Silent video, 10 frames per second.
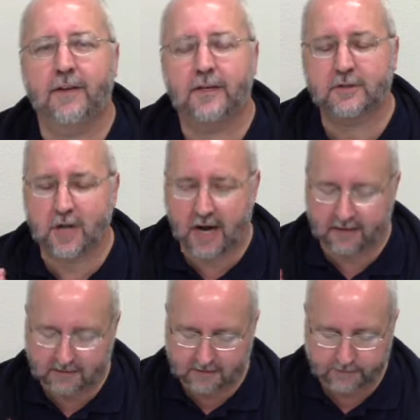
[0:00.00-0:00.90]
Fingers
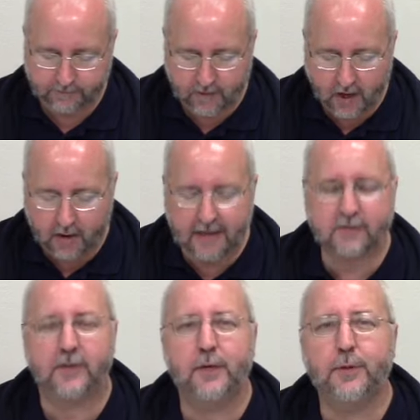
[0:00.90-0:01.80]
crossed. All right,
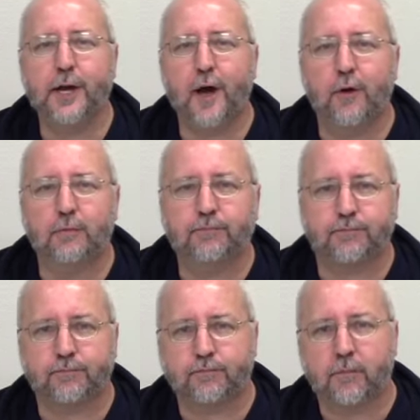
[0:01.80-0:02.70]
so here we go.
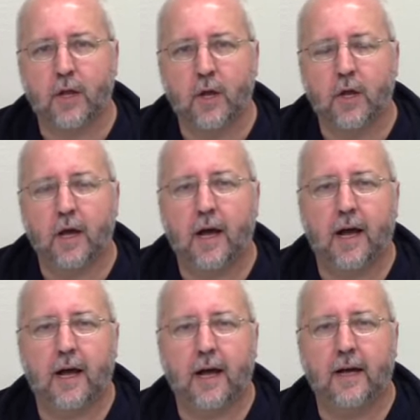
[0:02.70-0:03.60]

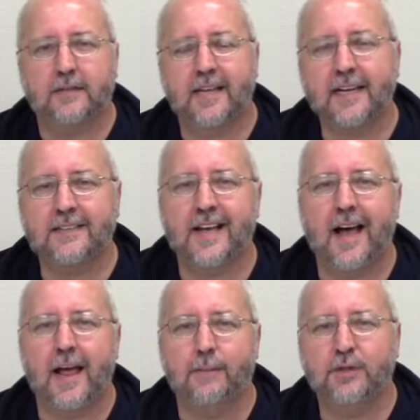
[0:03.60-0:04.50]
Second
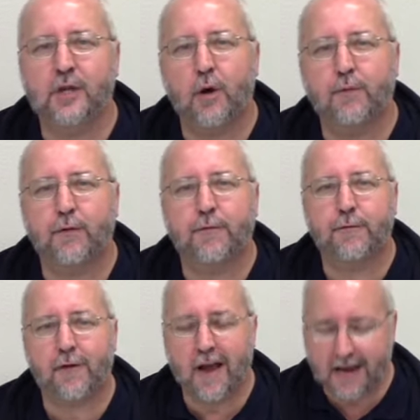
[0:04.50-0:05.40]
time, show for
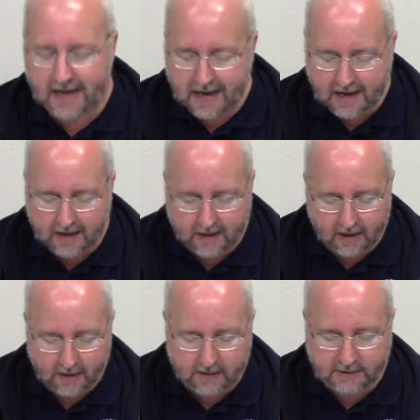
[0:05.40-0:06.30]

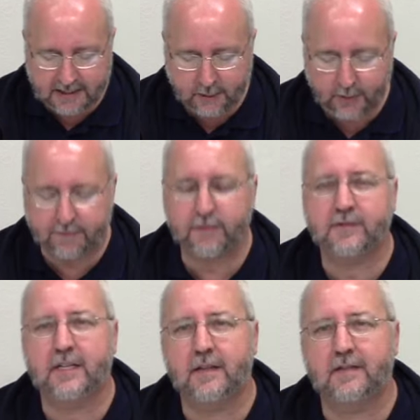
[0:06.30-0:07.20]
Friday, January
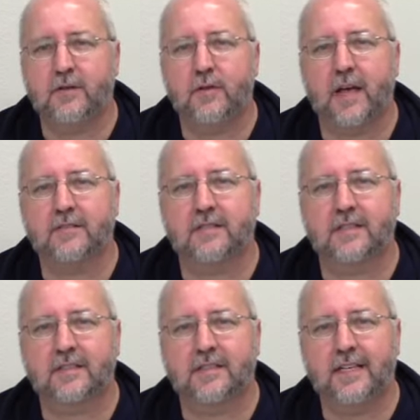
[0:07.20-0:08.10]
15th,
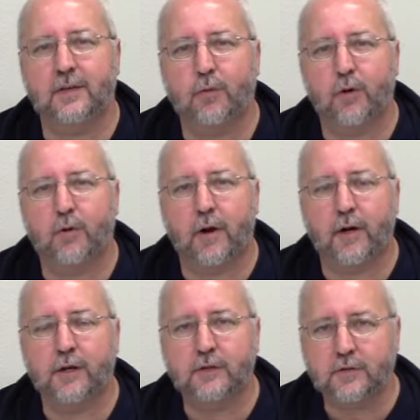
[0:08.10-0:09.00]
2016,
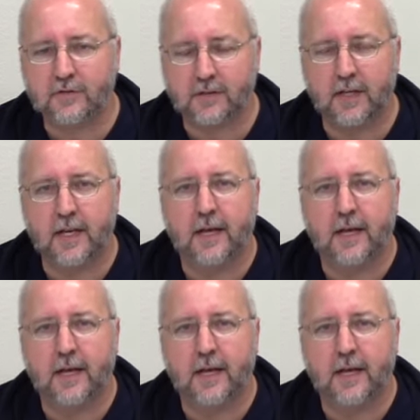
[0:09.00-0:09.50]
Roadrunner News.